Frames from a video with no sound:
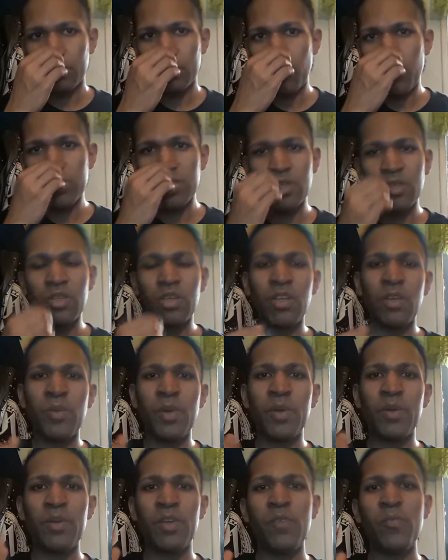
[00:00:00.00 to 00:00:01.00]
pushes
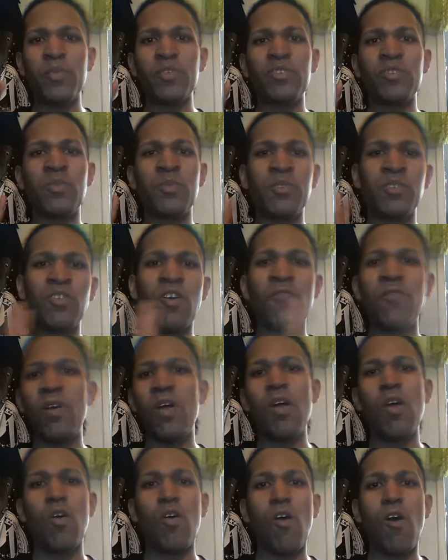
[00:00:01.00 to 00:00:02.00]
he, he pushes himself
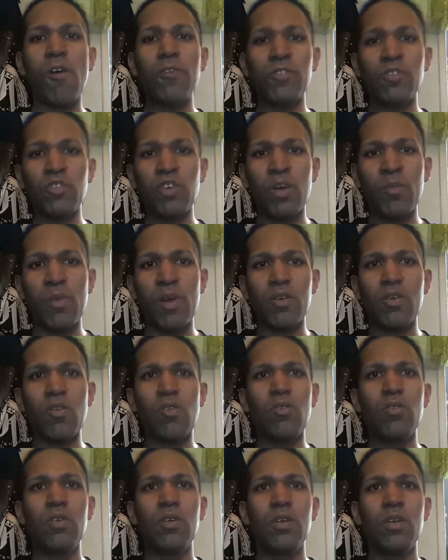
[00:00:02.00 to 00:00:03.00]
off
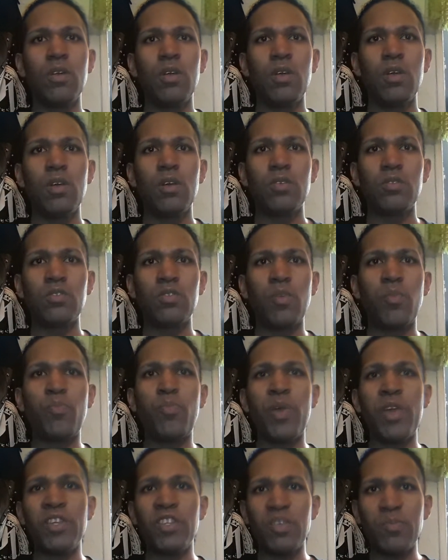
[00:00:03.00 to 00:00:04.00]
turnbuckle to
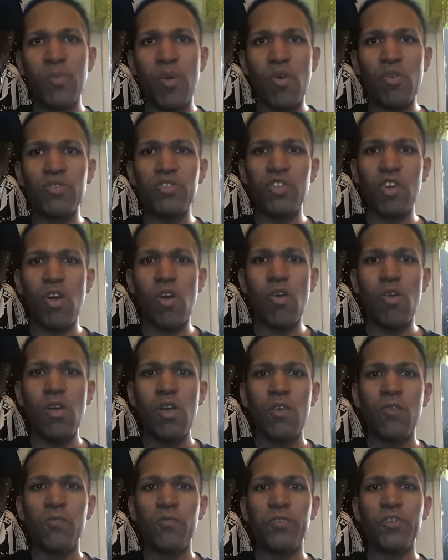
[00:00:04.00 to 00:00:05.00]
pin Joe
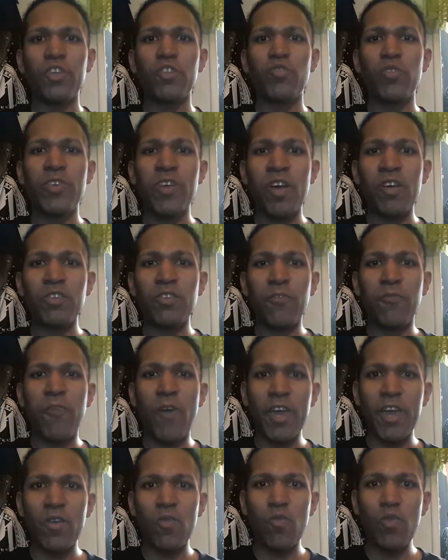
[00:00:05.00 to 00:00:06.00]
for the three count and the
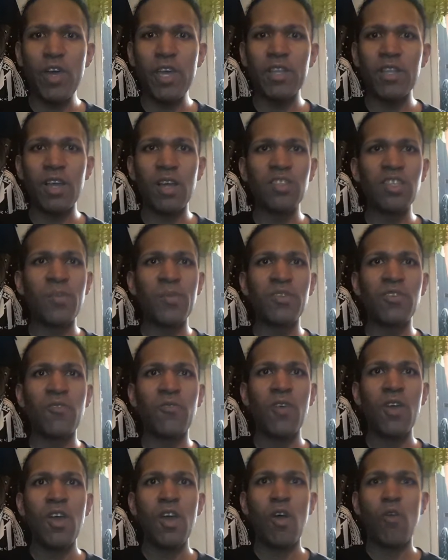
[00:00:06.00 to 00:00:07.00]
fucking win. And I say to
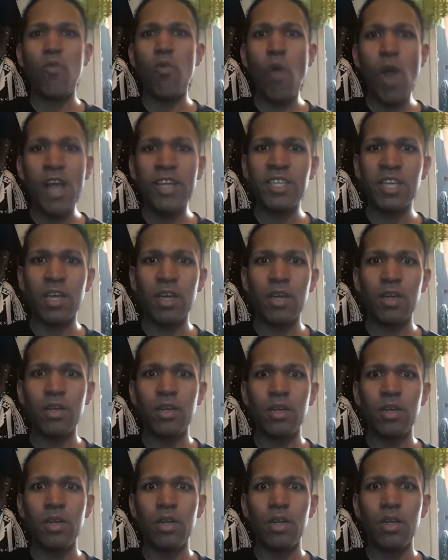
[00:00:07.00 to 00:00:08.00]
myself, what?
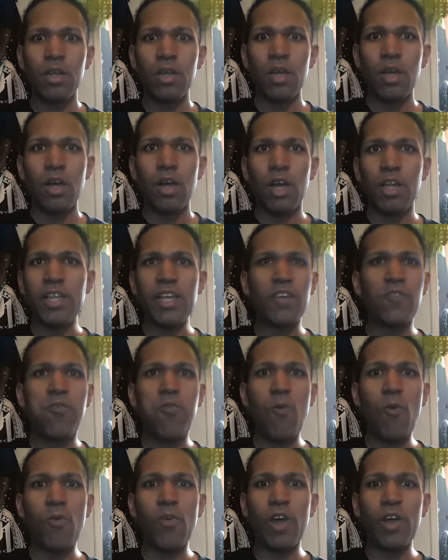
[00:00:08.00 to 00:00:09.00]
I like,
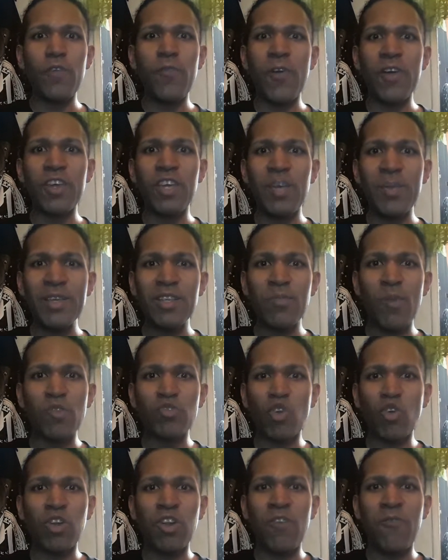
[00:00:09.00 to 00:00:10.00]
are you fucking kidding me?
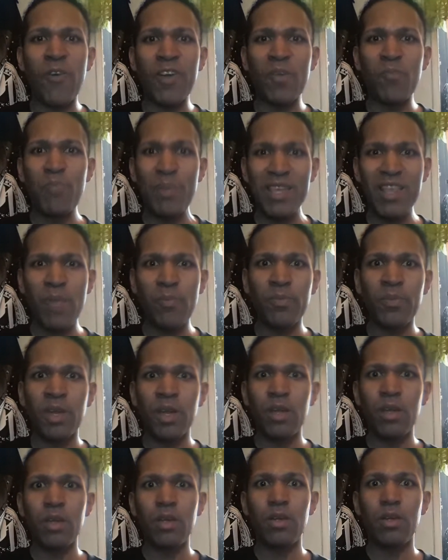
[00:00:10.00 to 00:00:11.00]
Joe couldn't fucking beat him.
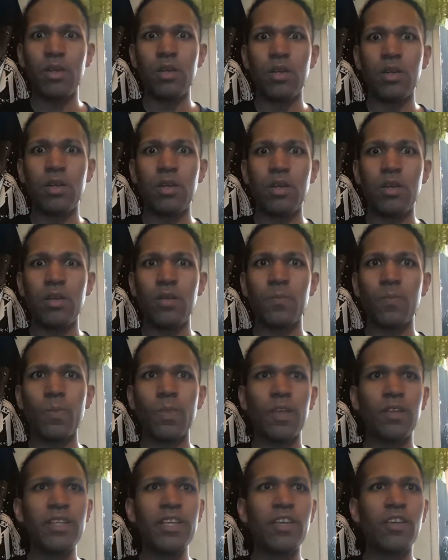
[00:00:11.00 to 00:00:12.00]

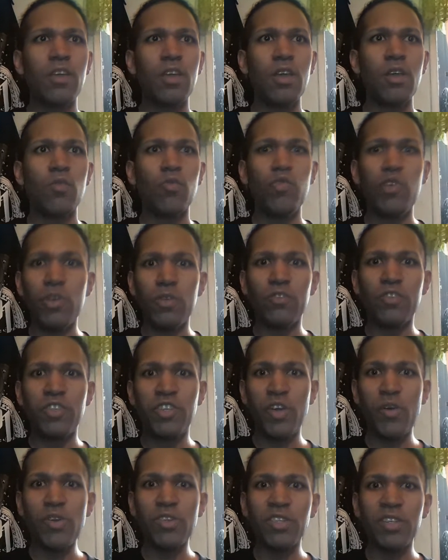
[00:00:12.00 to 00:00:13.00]
Like, real,
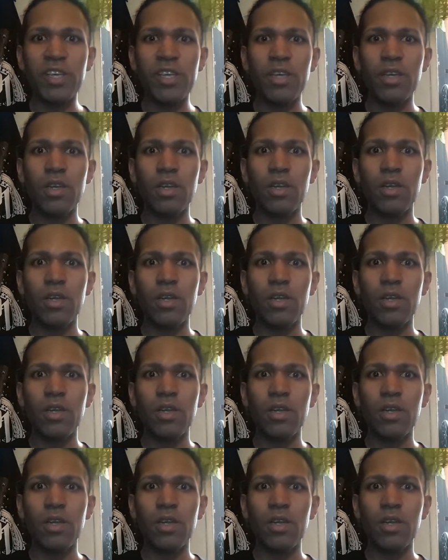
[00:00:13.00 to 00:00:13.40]
seriously?